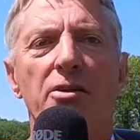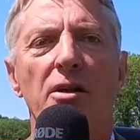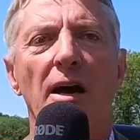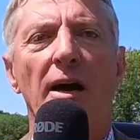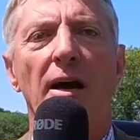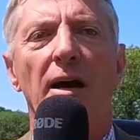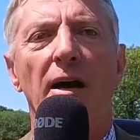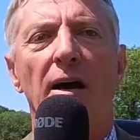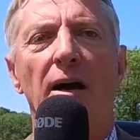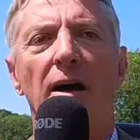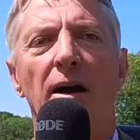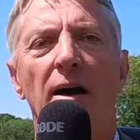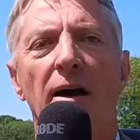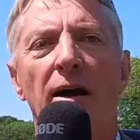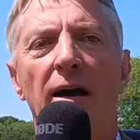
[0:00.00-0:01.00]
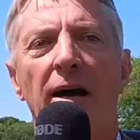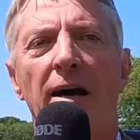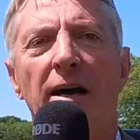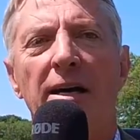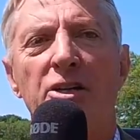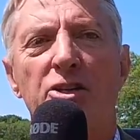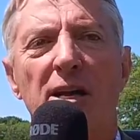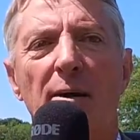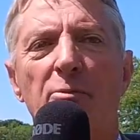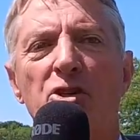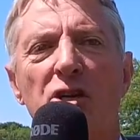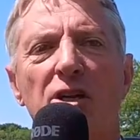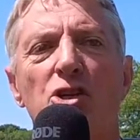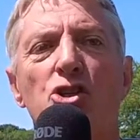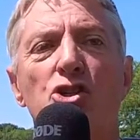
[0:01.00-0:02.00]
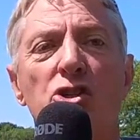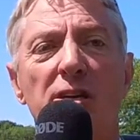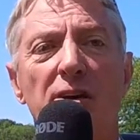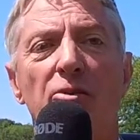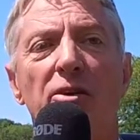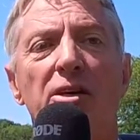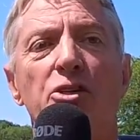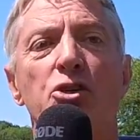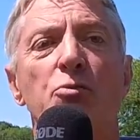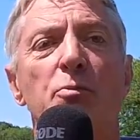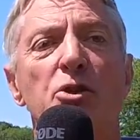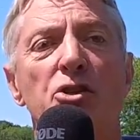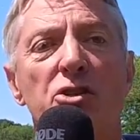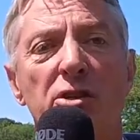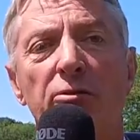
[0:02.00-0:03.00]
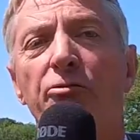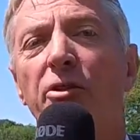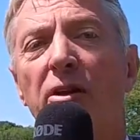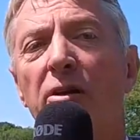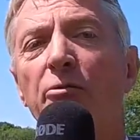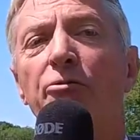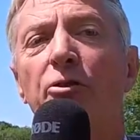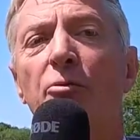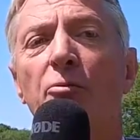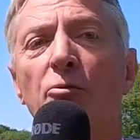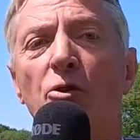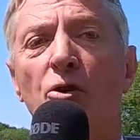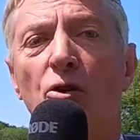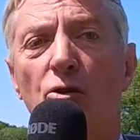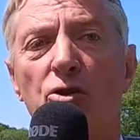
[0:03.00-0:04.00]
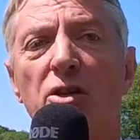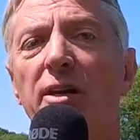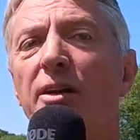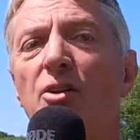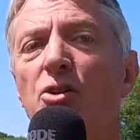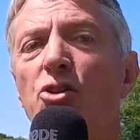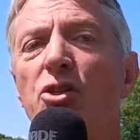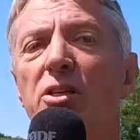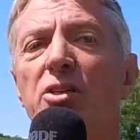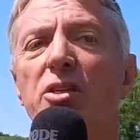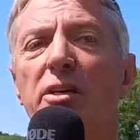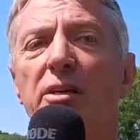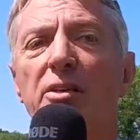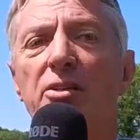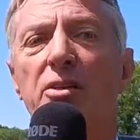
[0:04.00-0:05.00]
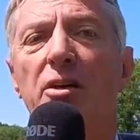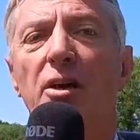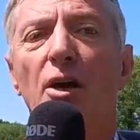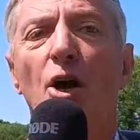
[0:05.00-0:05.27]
establishing a series specifically for Continental GTs.